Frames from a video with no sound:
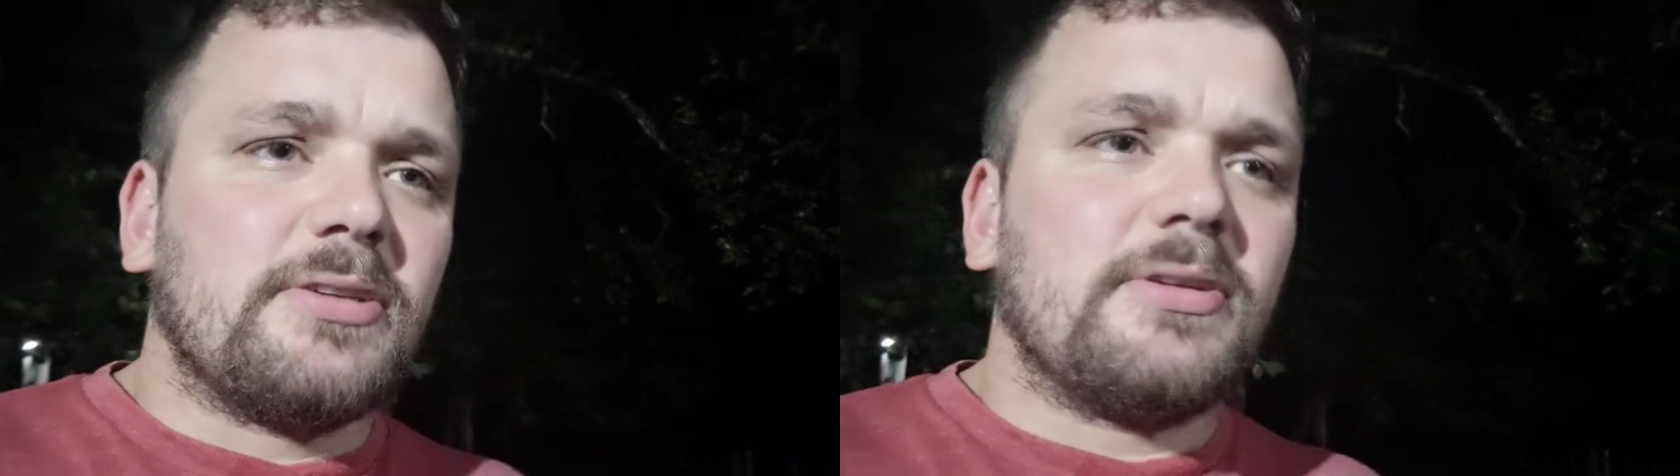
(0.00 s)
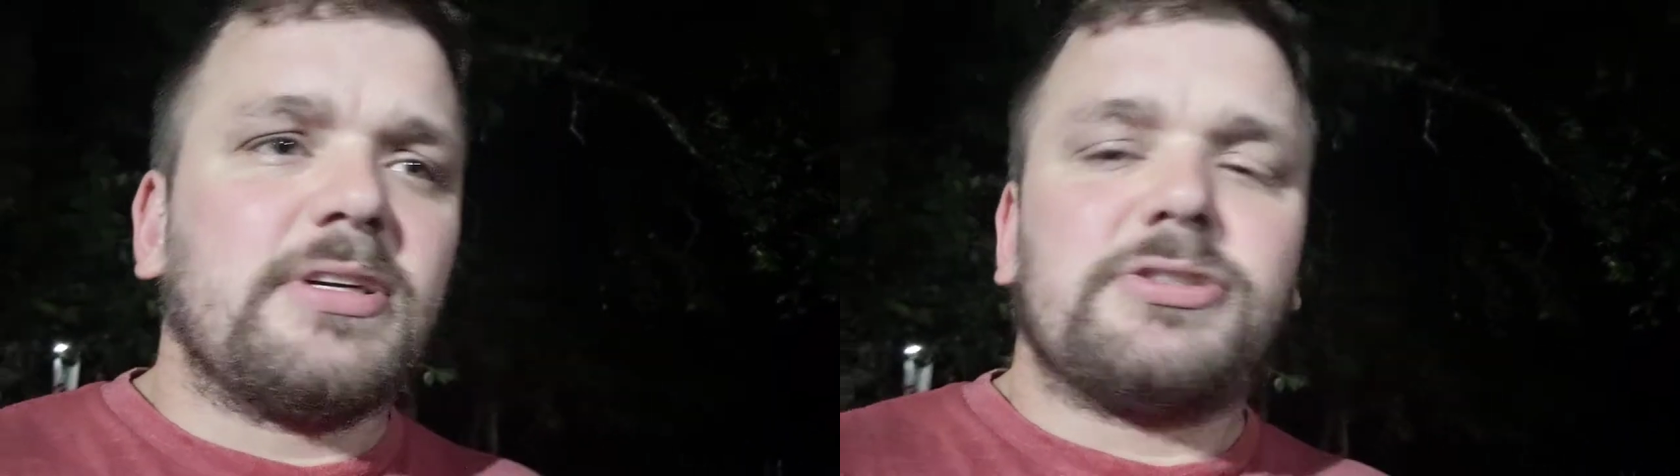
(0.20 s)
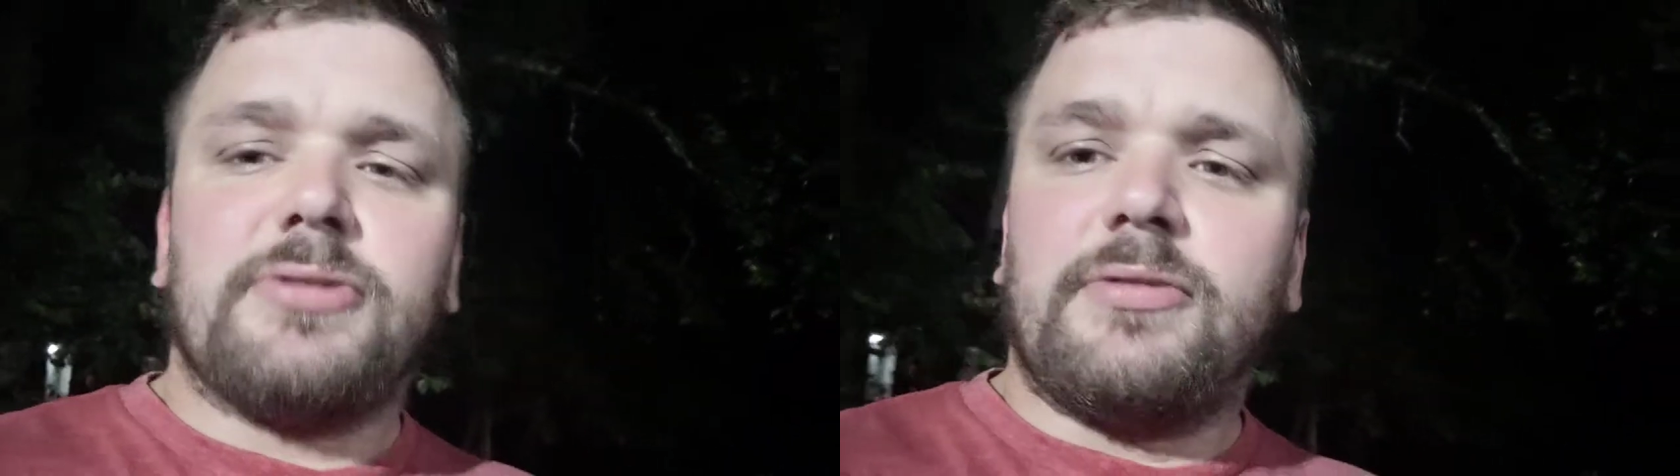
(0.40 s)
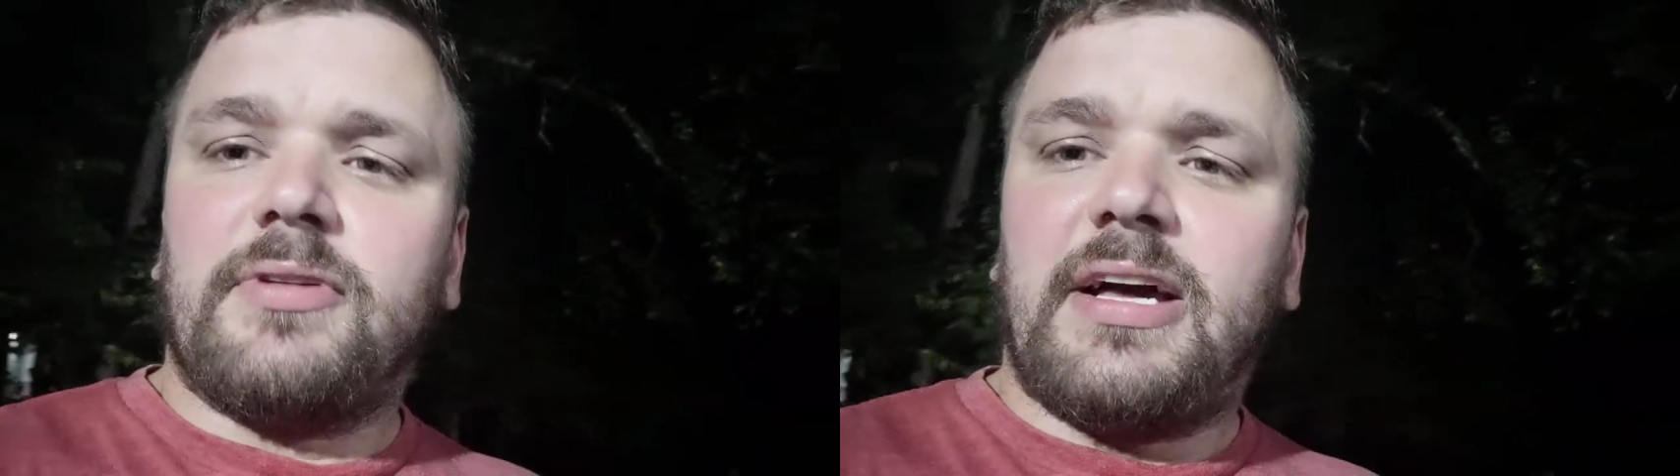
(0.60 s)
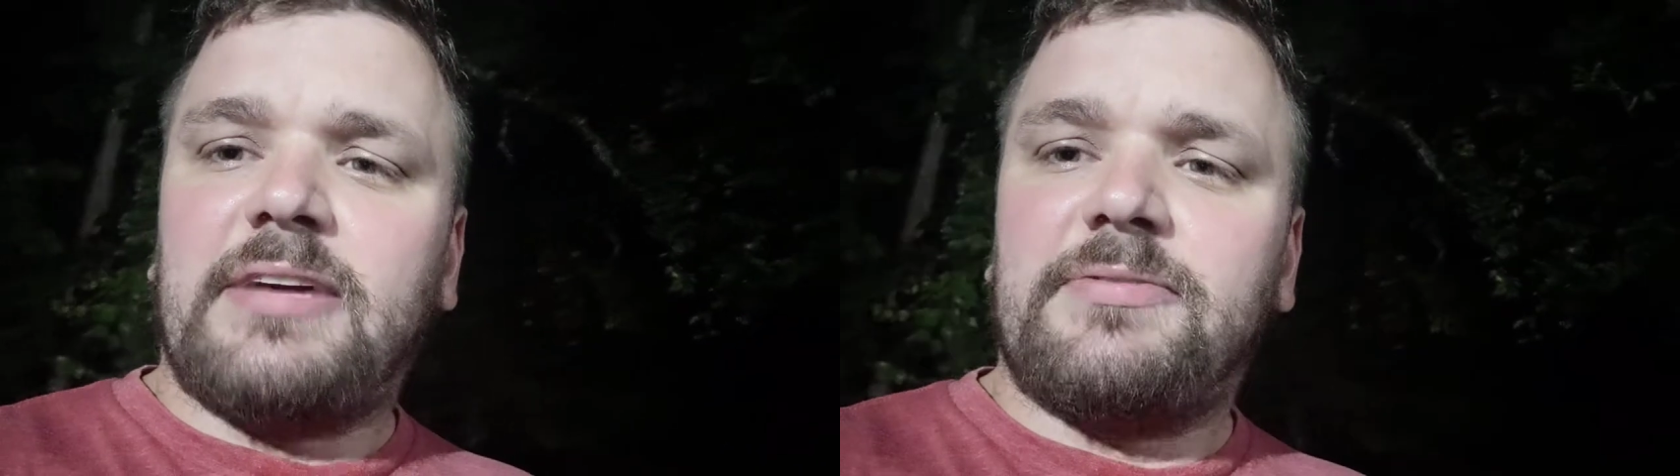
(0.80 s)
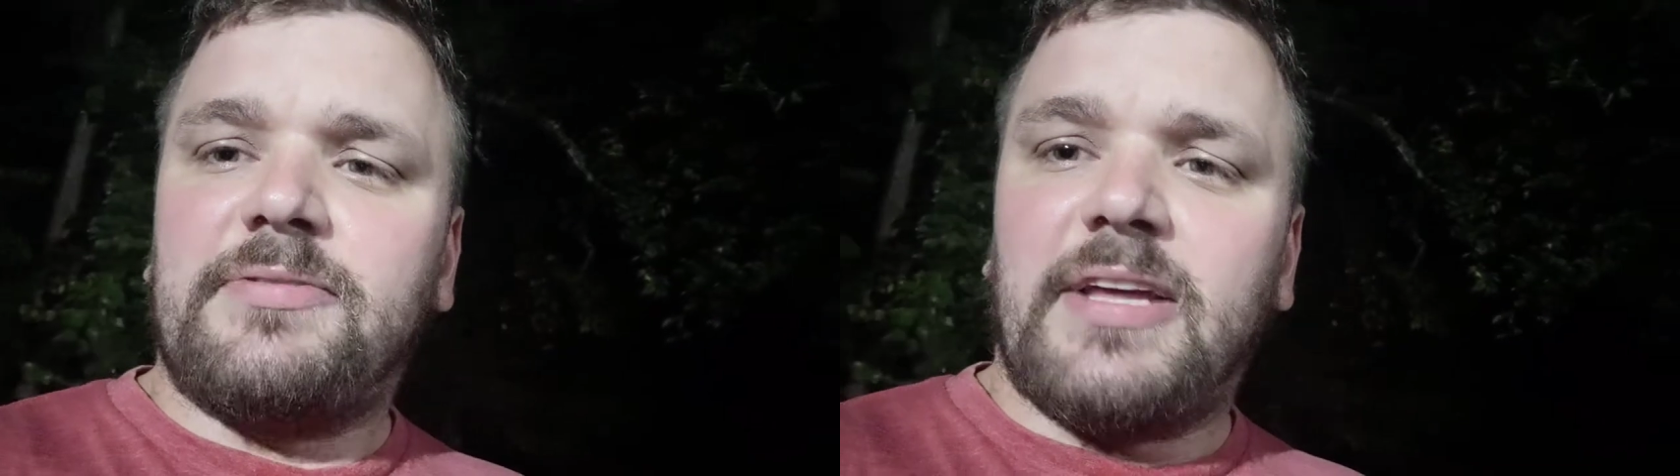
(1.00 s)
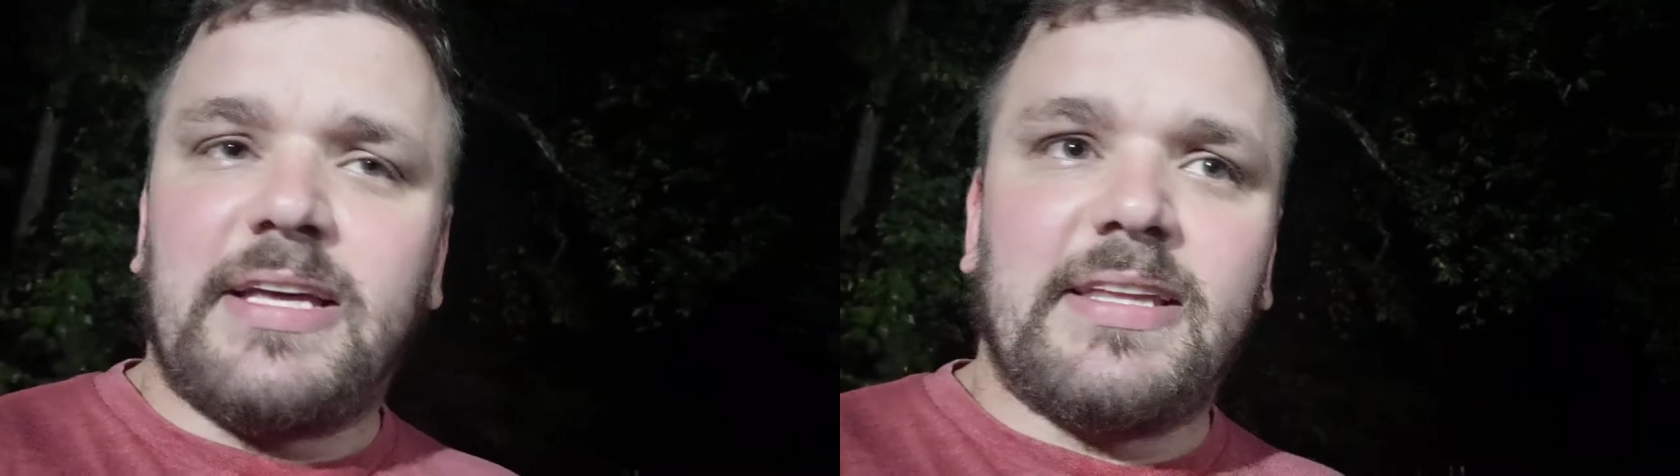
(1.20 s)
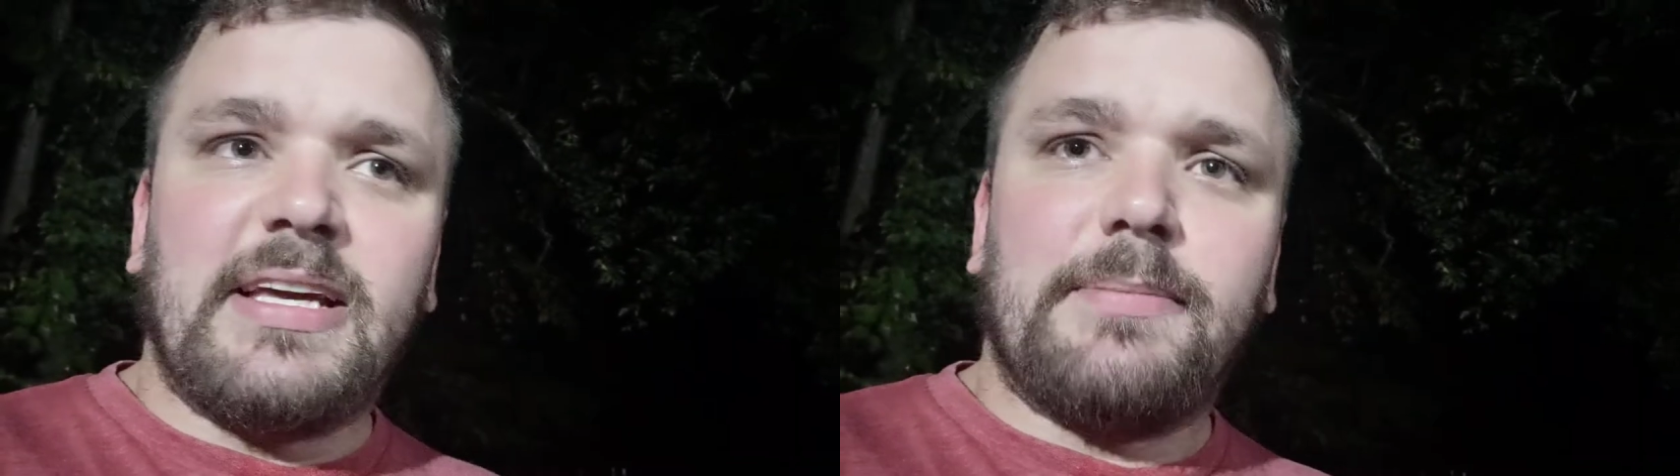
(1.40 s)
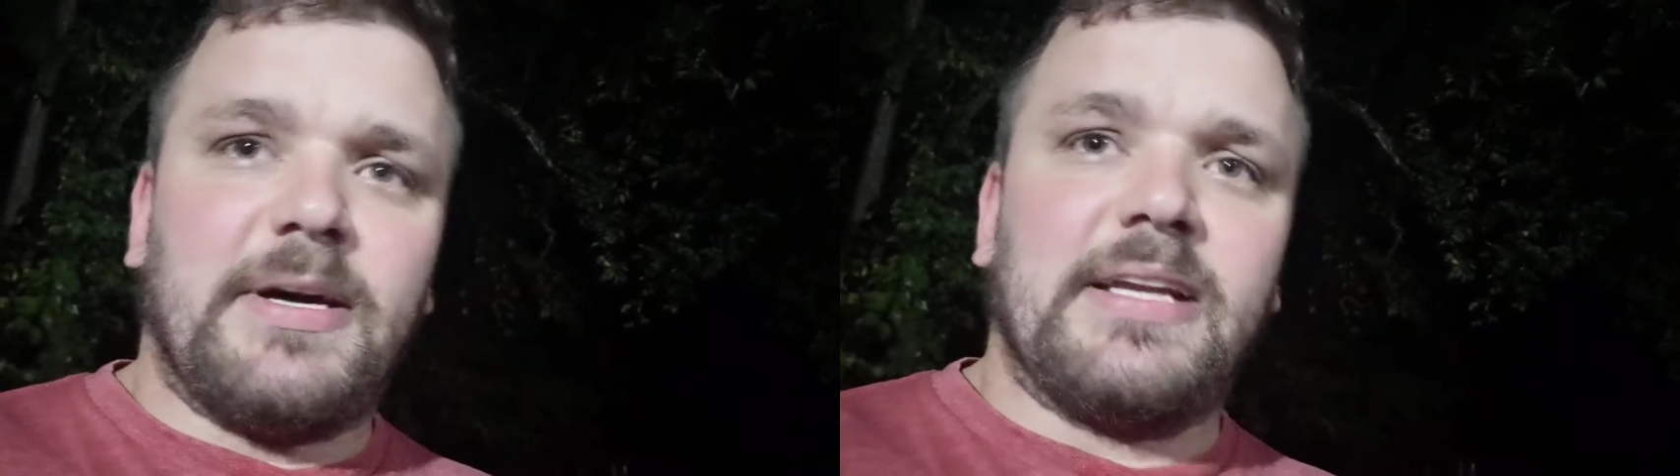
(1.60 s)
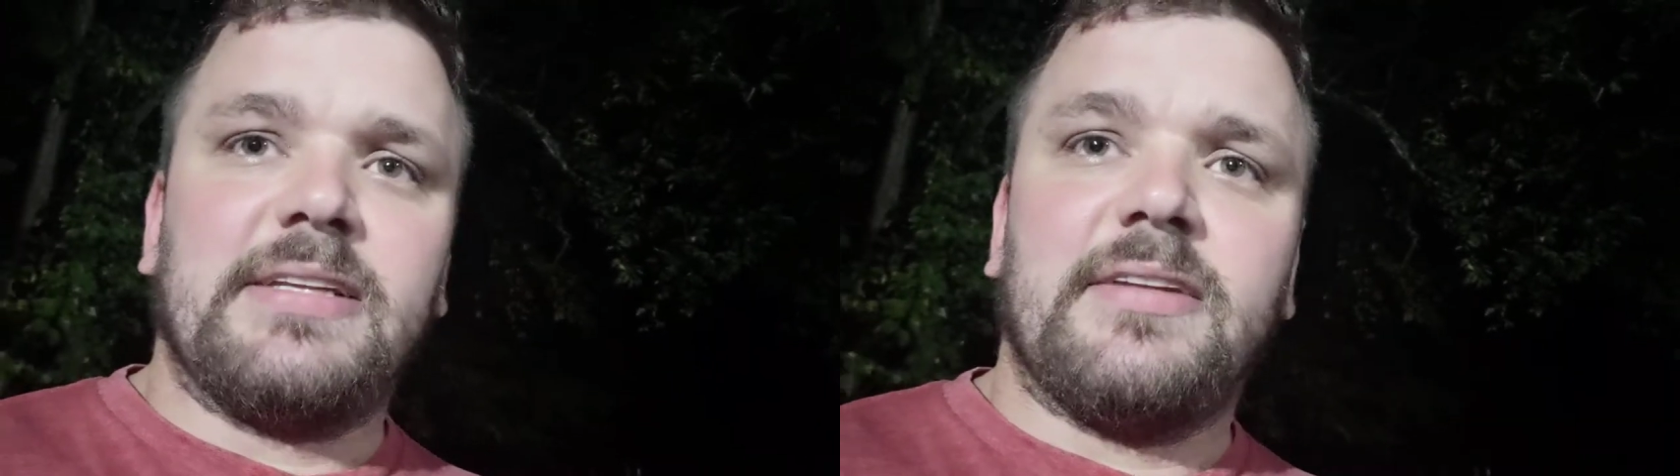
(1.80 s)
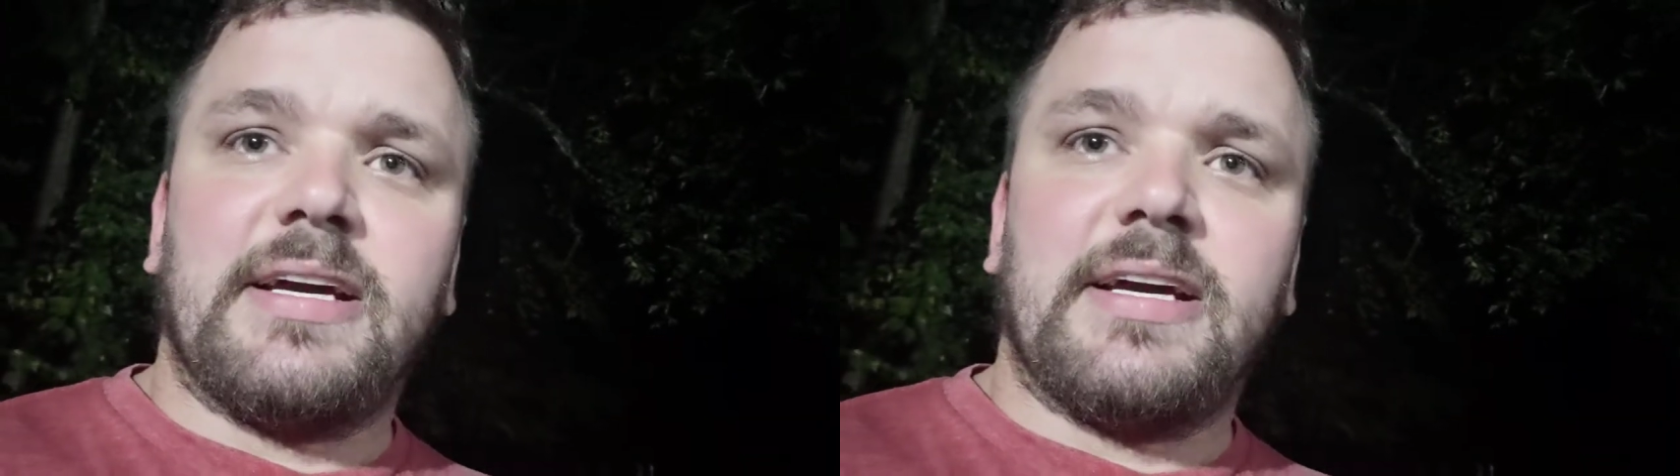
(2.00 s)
to look at your own life, like think about it.